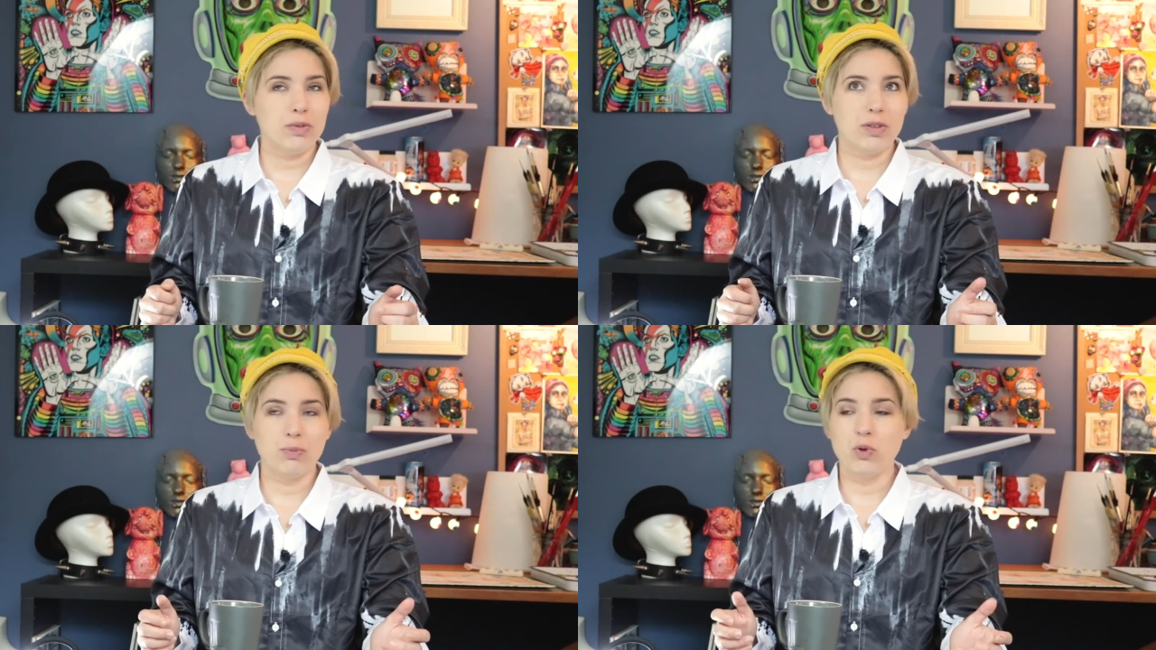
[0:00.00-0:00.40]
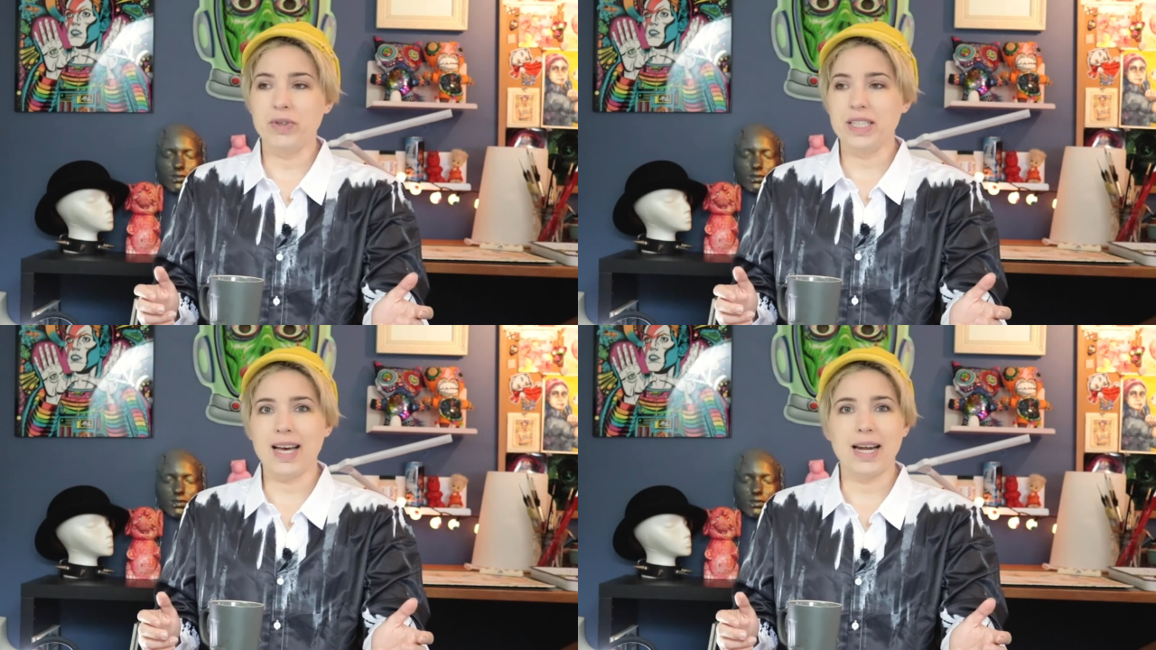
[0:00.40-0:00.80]
Speaker 1: The
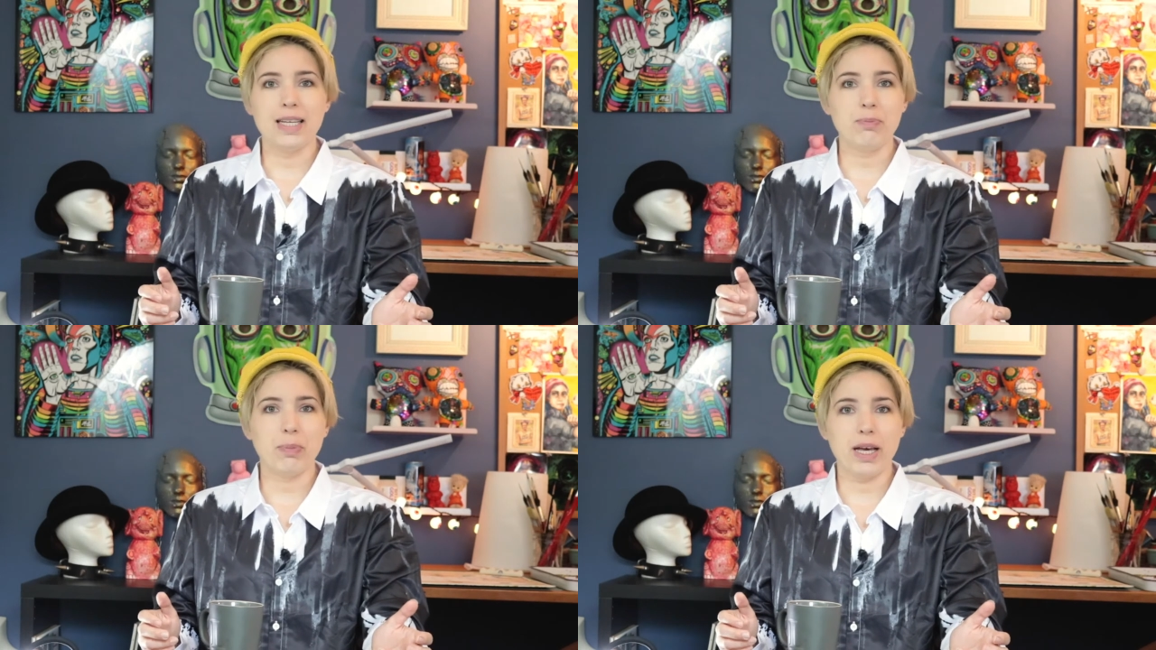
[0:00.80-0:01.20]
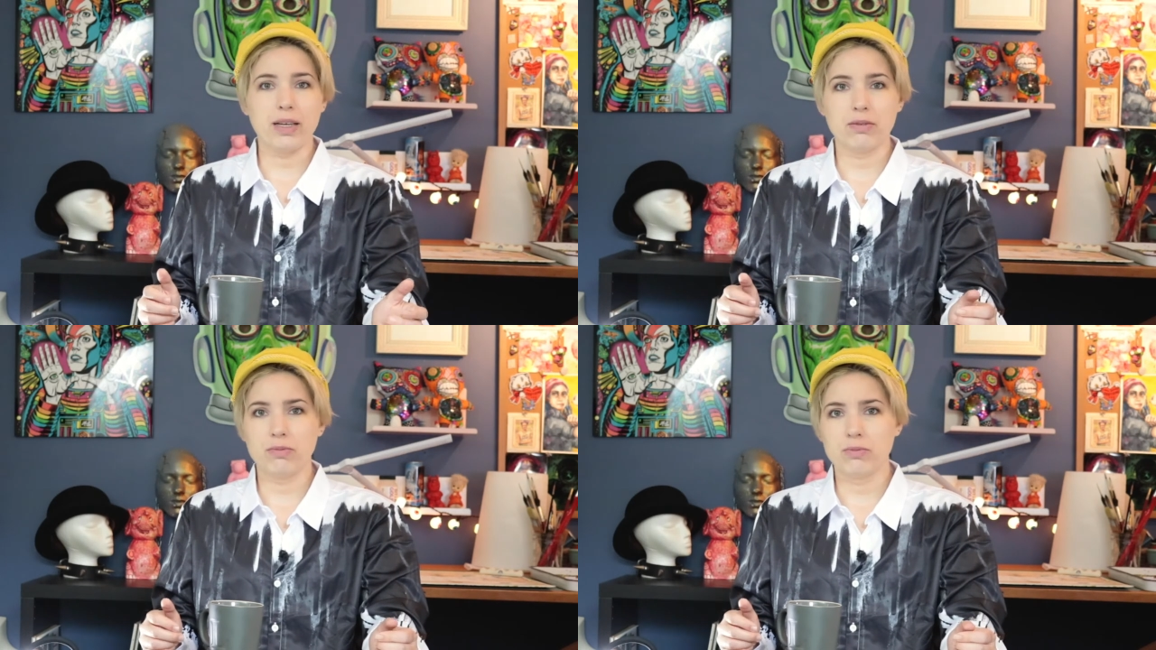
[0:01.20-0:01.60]
movie Tenet
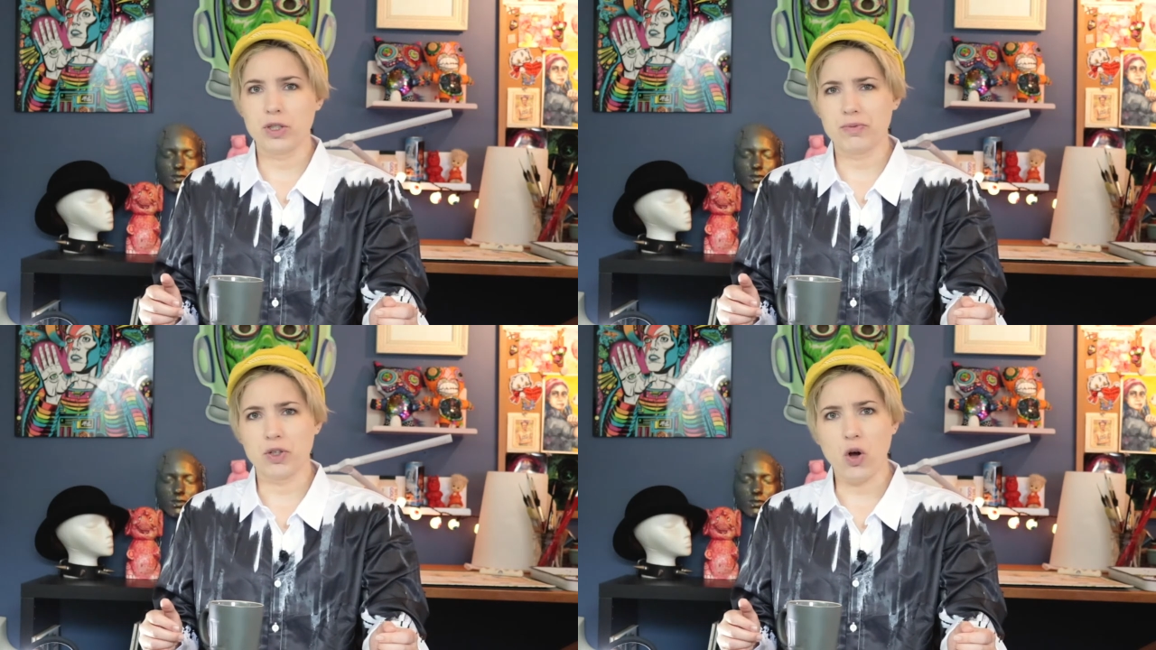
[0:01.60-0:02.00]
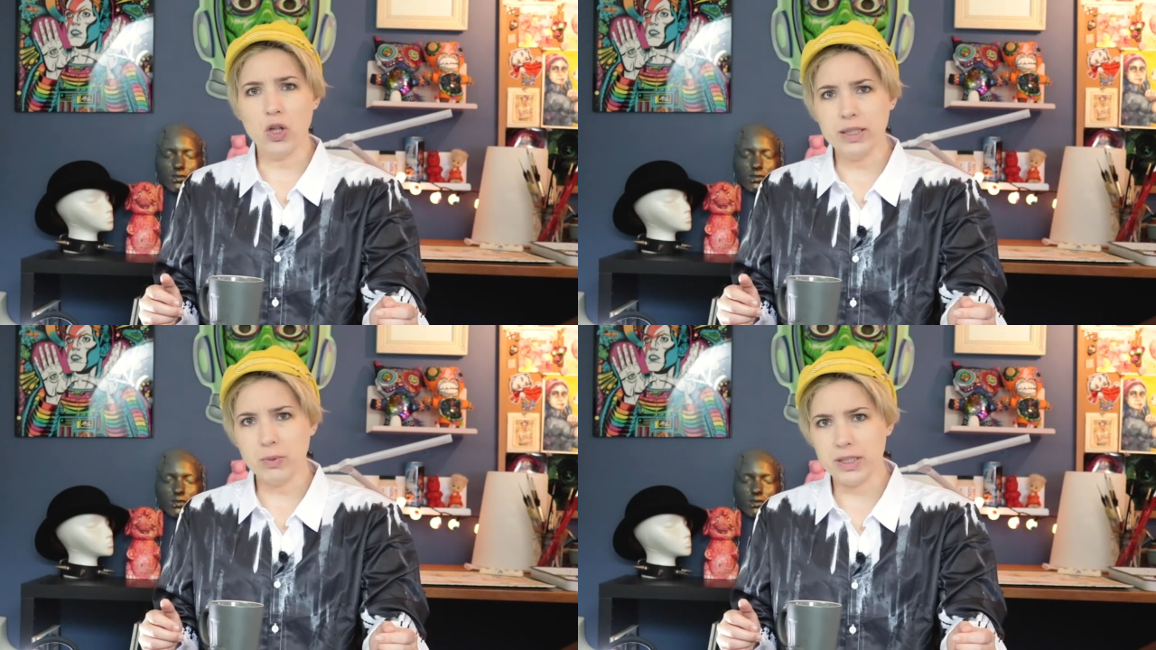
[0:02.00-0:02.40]
by Christopher
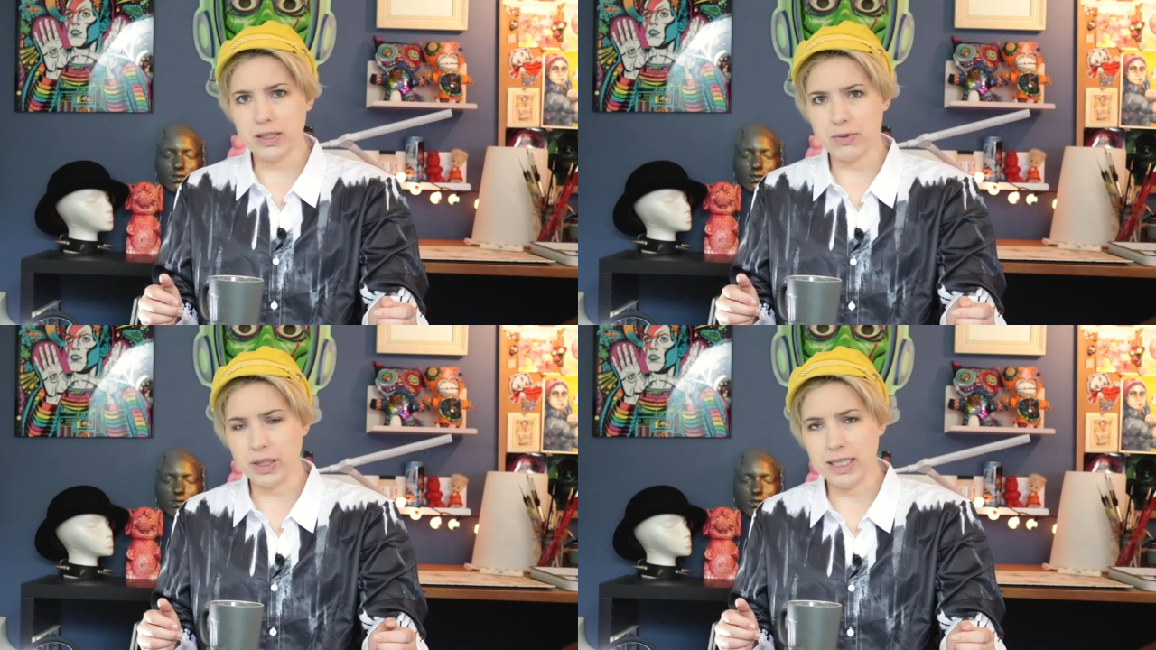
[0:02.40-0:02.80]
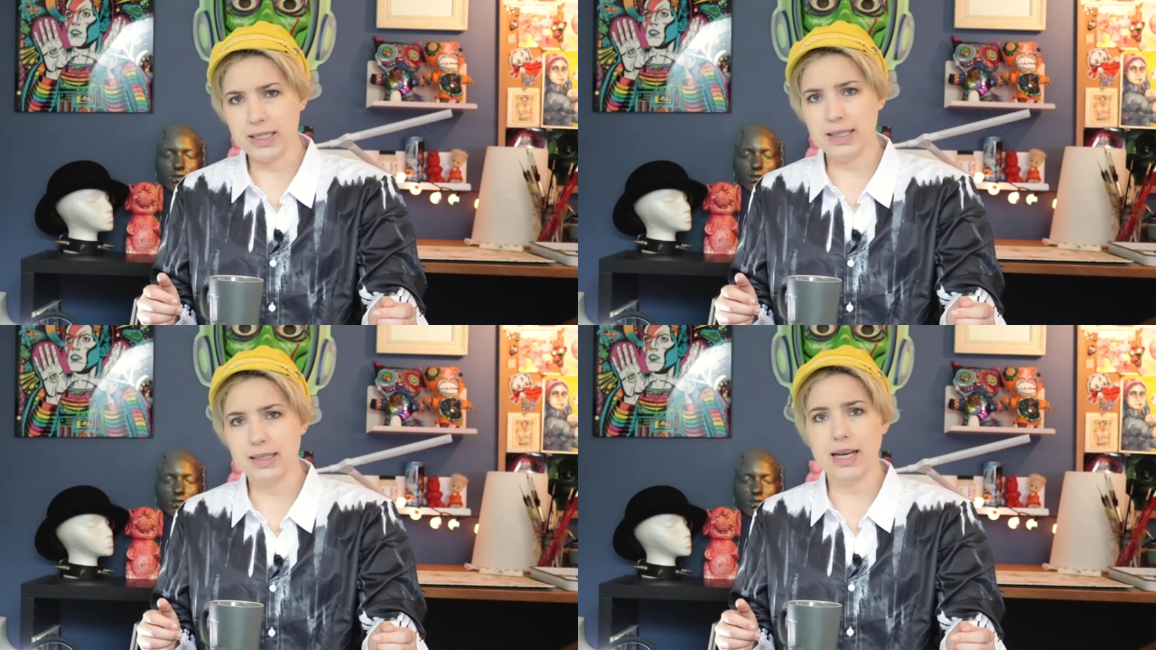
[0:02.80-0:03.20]
Nolan was
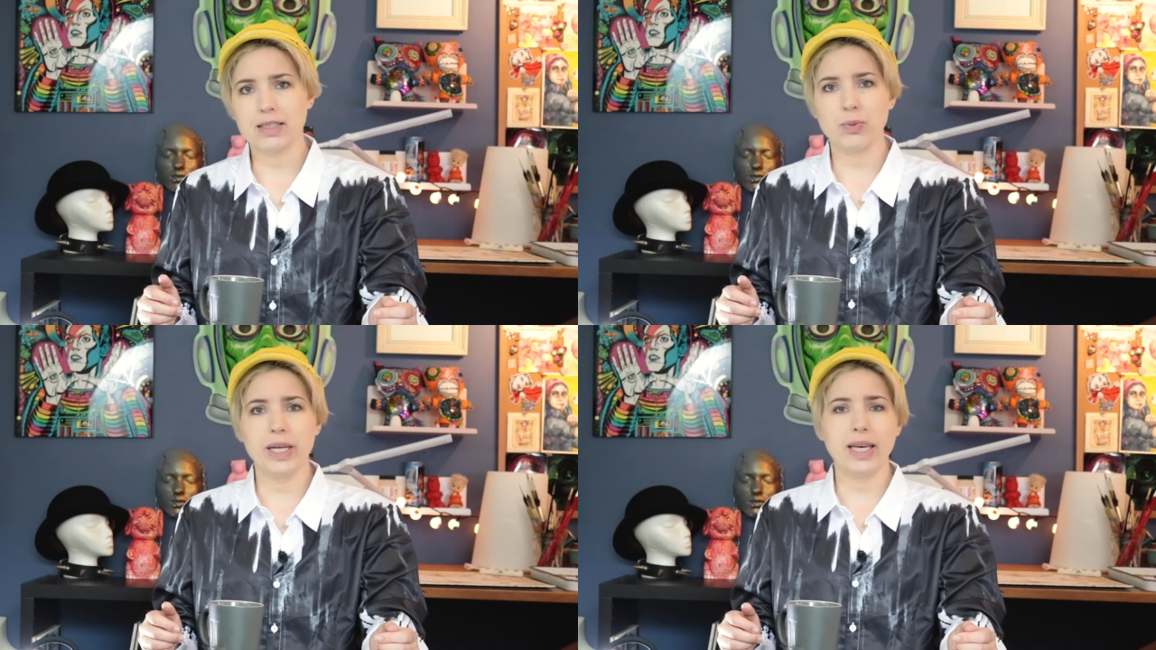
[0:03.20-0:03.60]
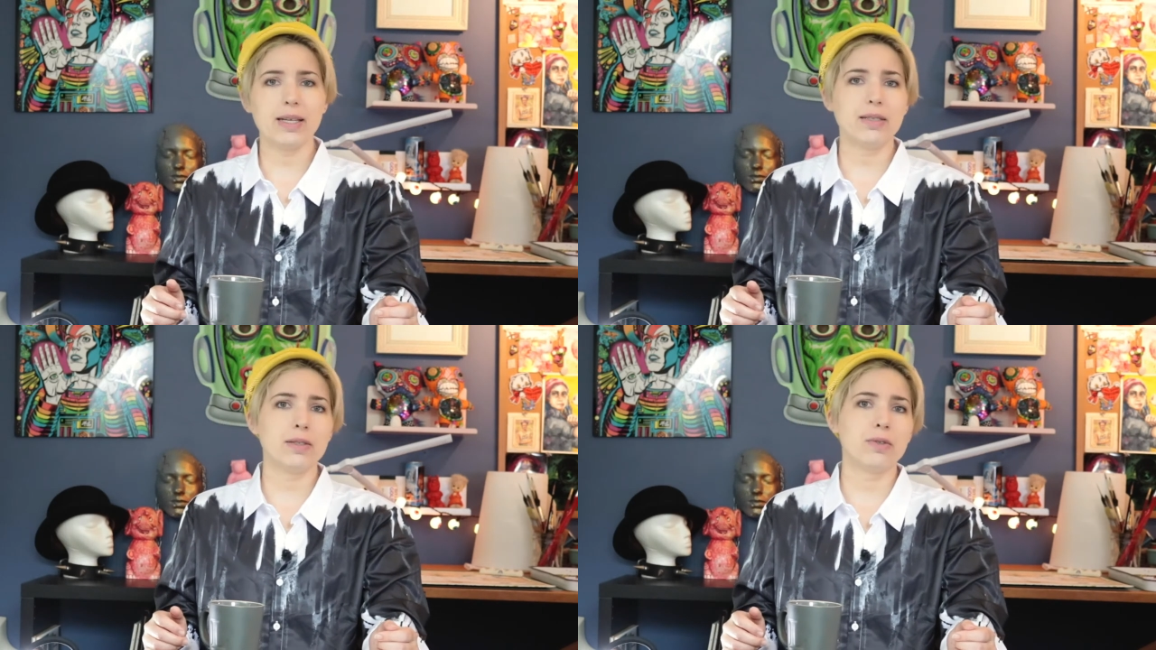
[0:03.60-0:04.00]
released this last weekend